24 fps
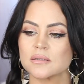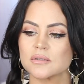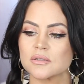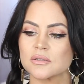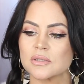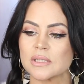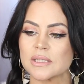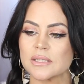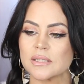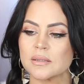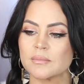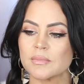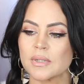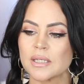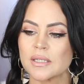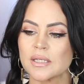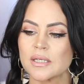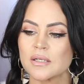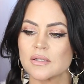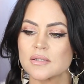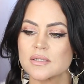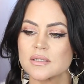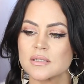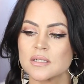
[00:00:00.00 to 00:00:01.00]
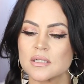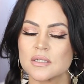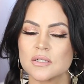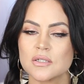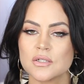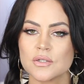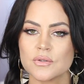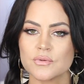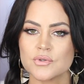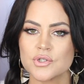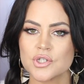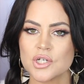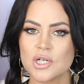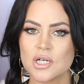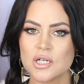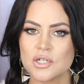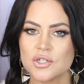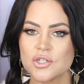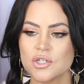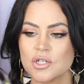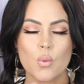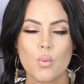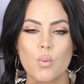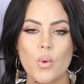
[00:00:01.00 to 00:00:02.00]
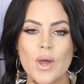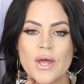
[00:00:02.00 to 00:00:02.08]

oh, I need my nails done, don't judge.